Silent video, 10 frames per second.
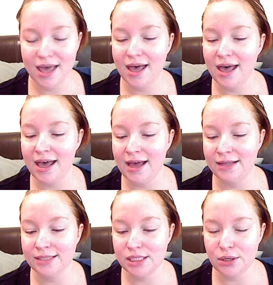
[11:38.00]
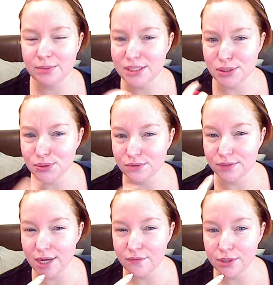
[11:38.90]
And so I'm still sort of
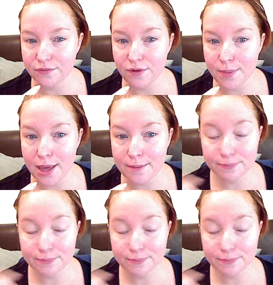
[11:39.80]
recovering from that.